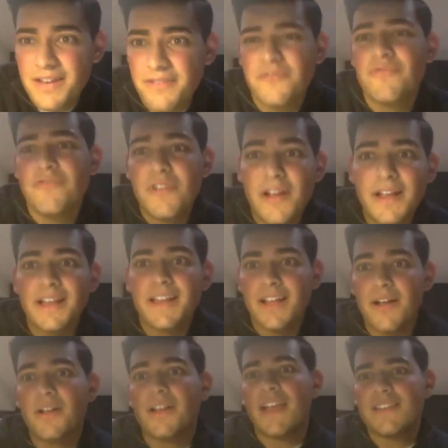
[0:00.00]
And if you
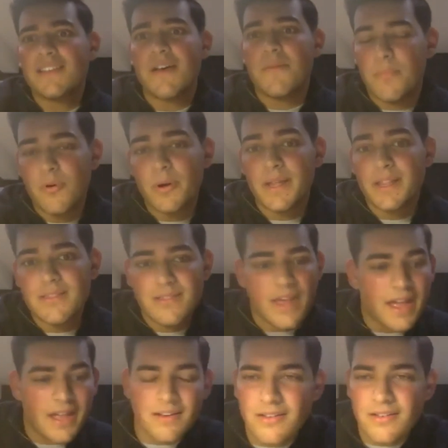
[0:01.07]
really get to that point,
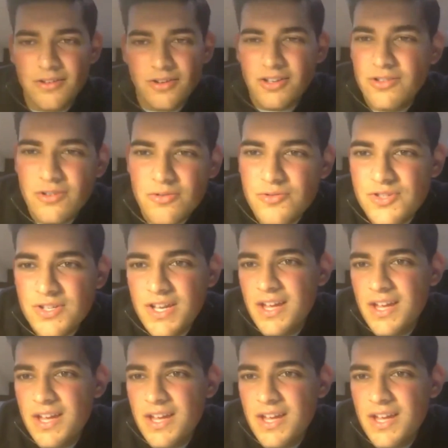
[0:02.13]
then you can use